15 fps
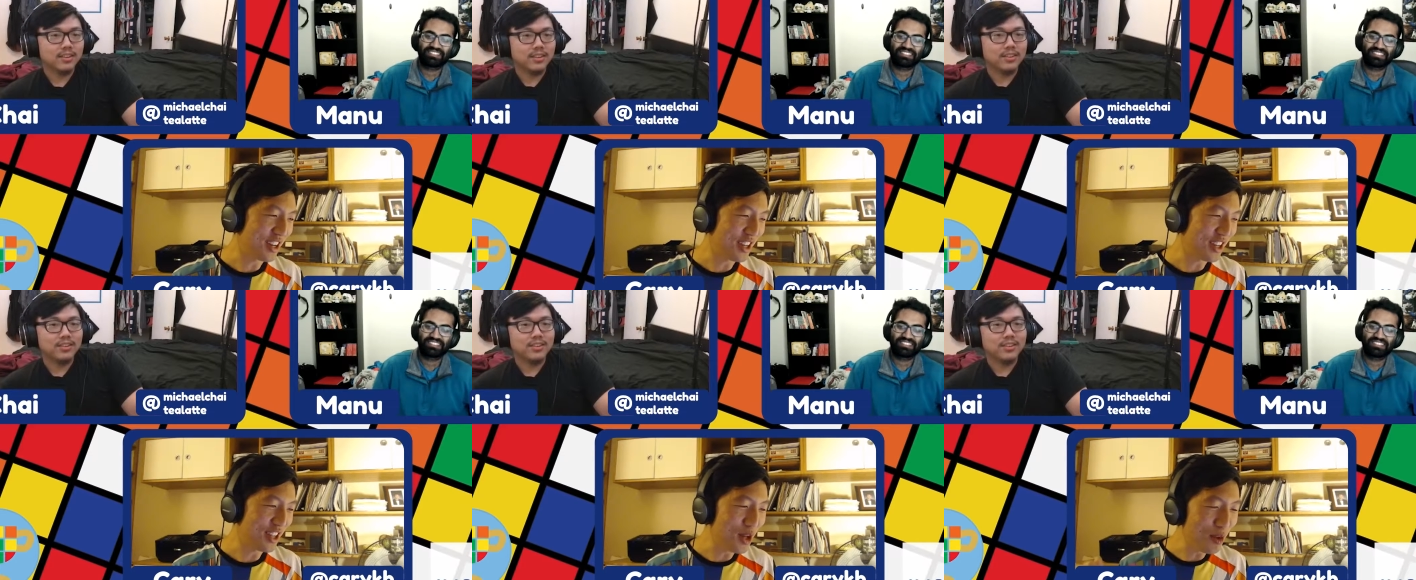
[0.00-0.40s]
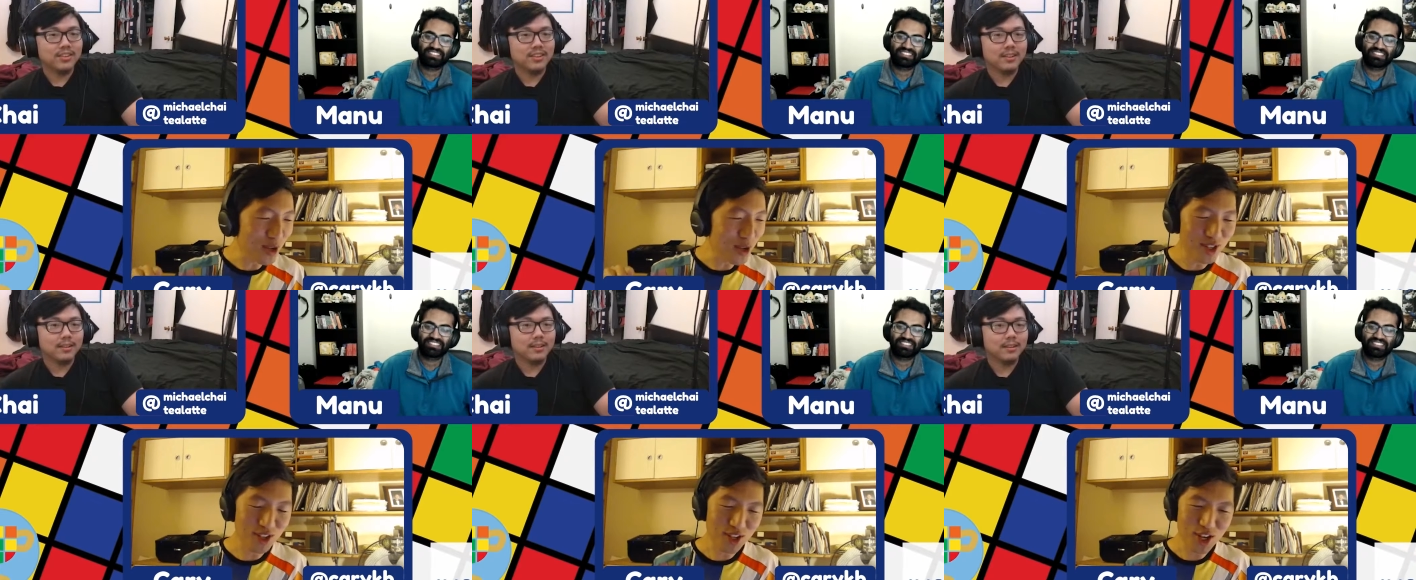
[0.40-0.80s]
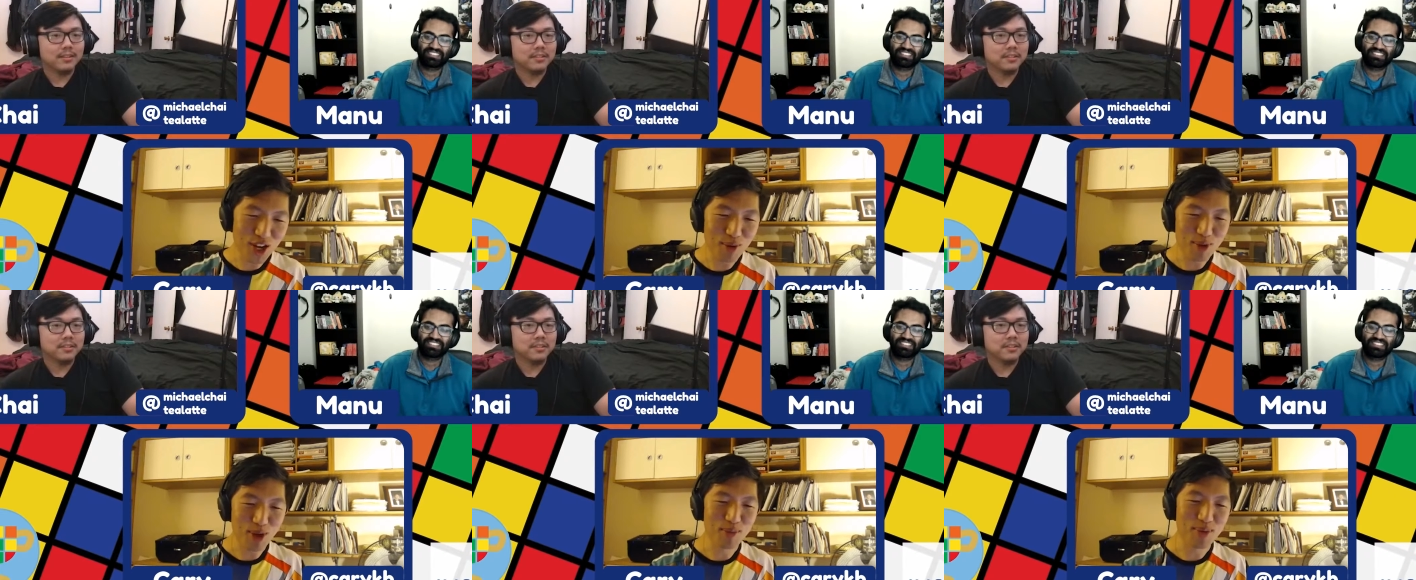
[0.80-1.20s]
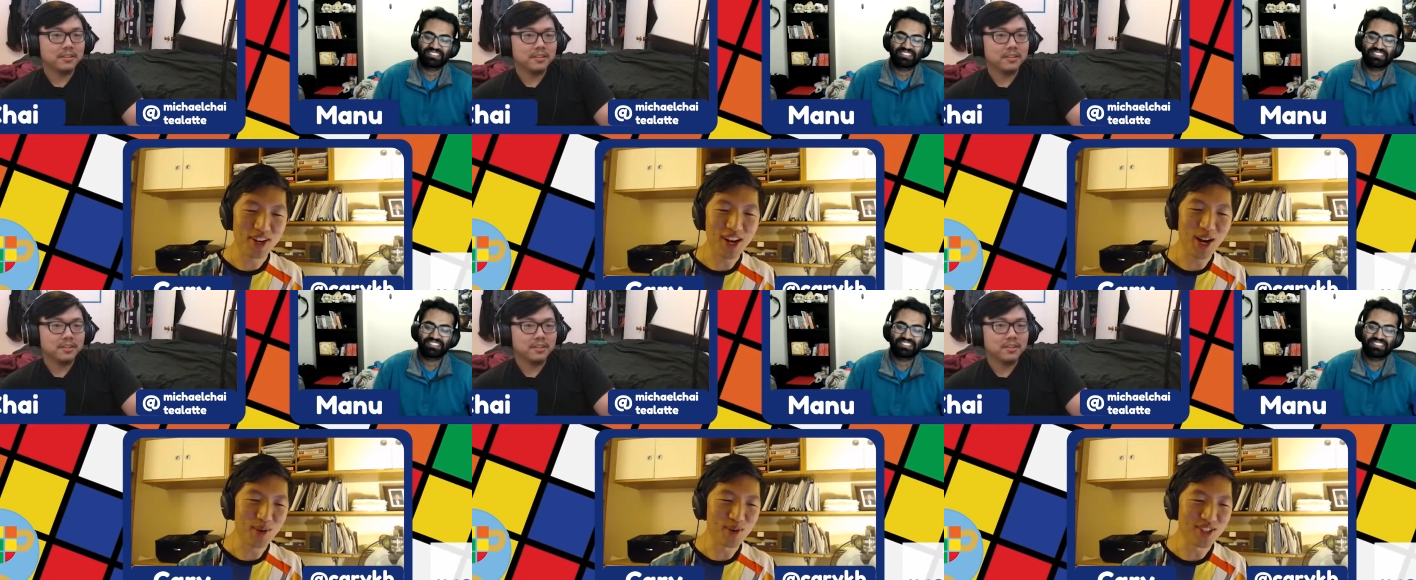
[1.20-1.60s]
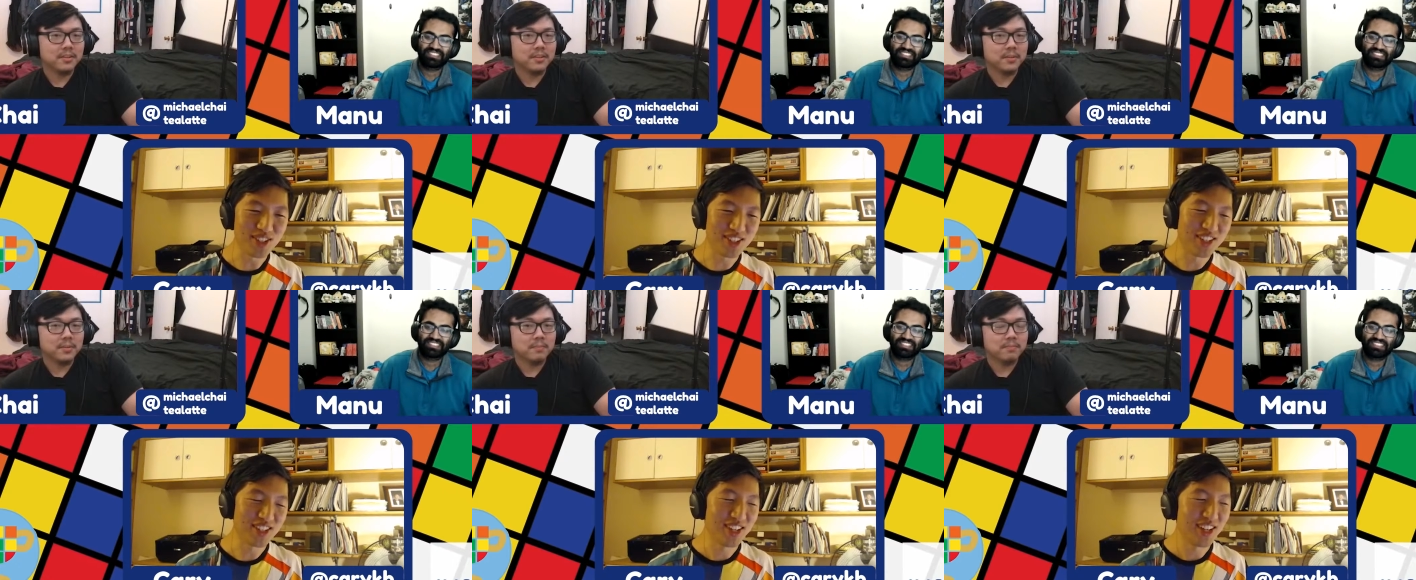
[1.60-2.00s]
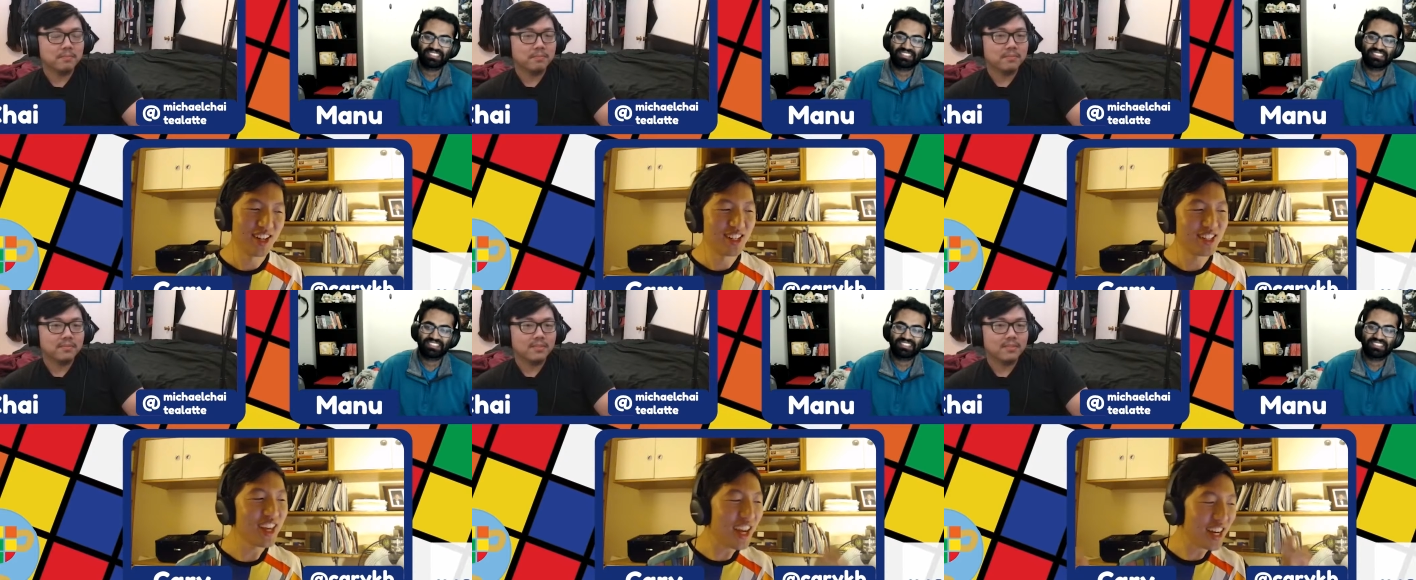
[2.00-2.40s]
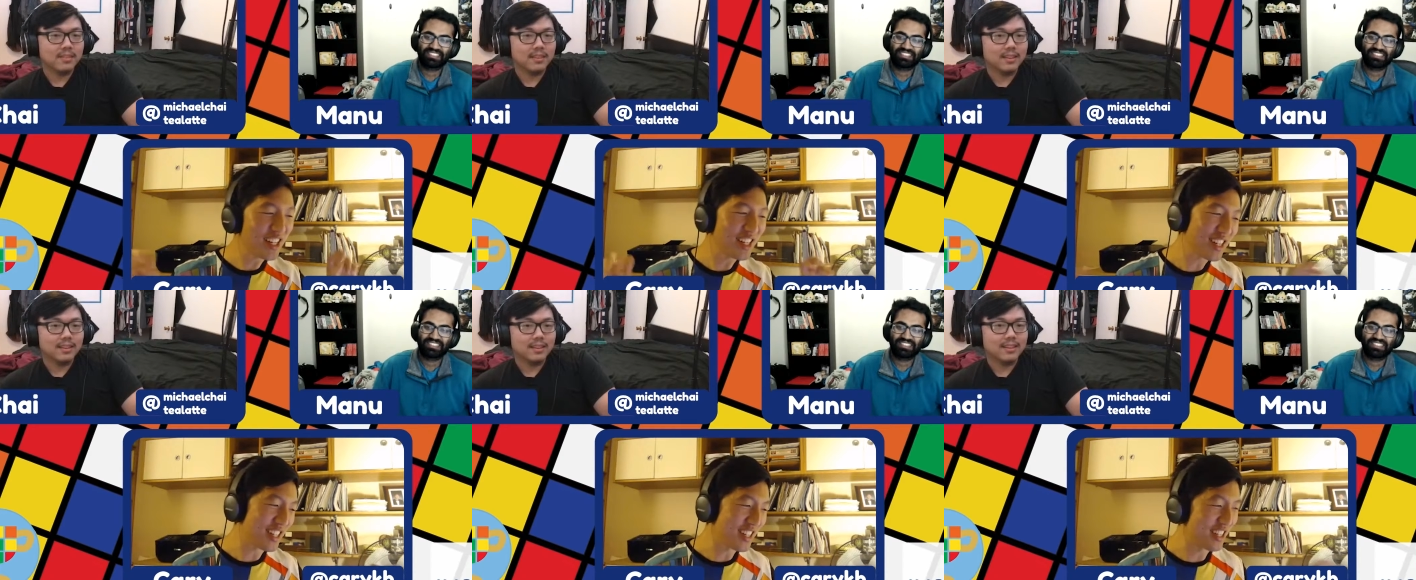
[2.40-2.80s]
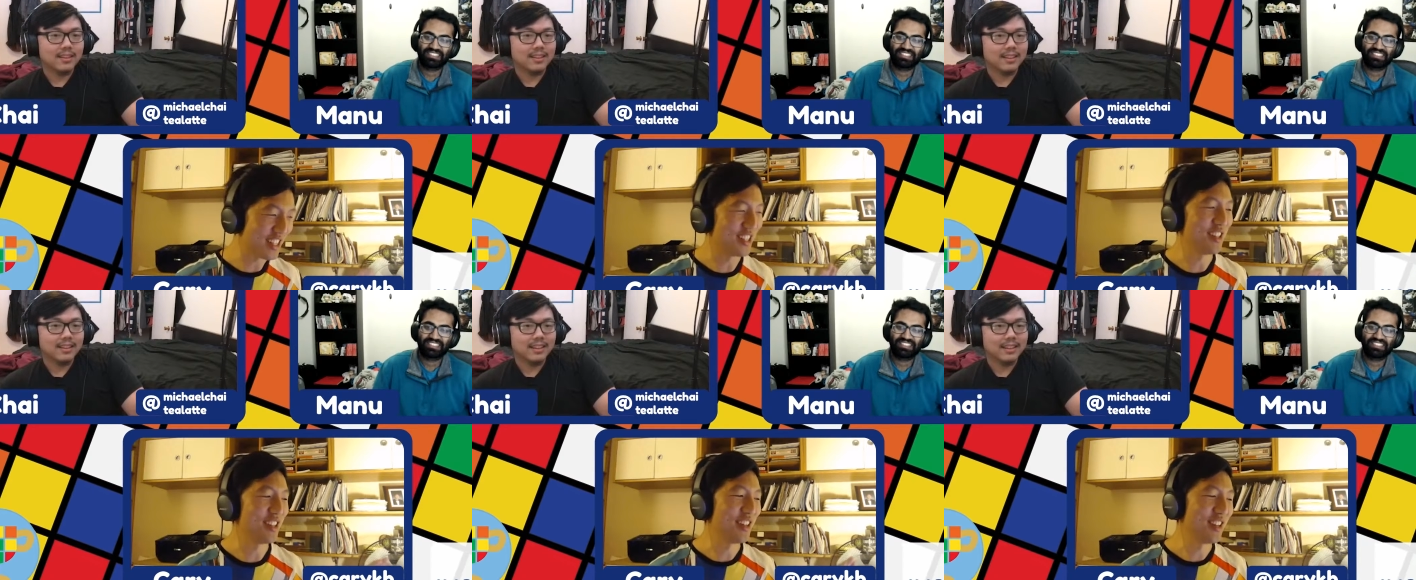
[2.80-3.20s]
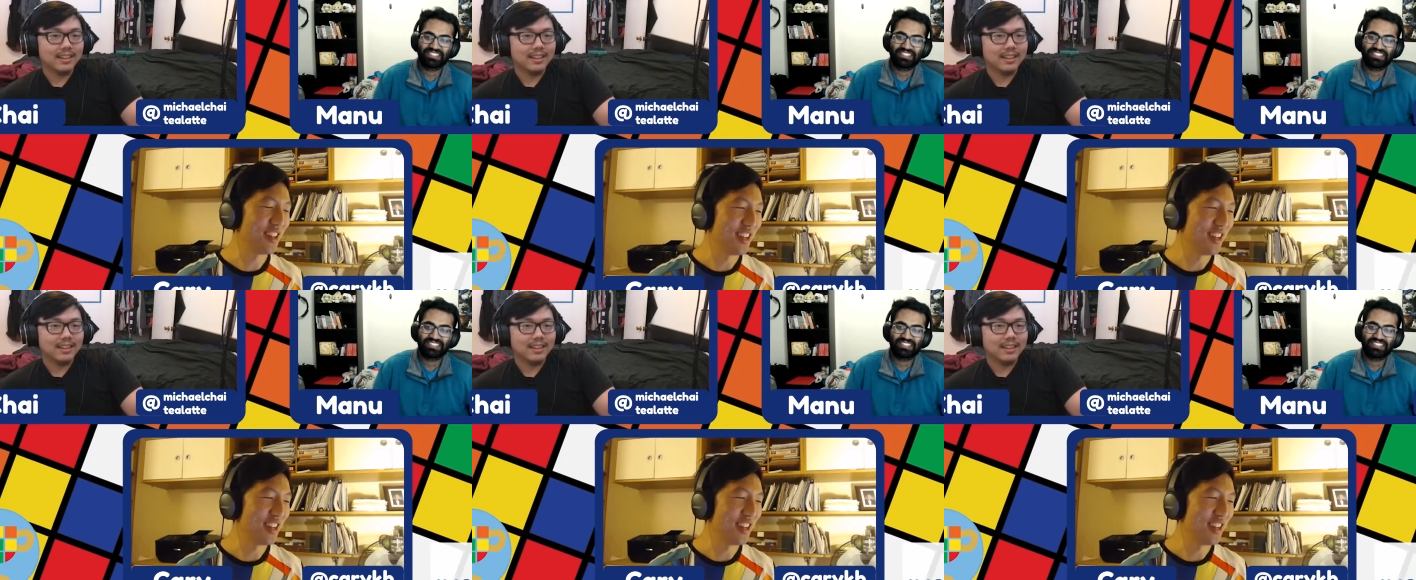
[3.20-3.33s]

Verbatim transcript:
Speaker 1: he was on the come up and I was technically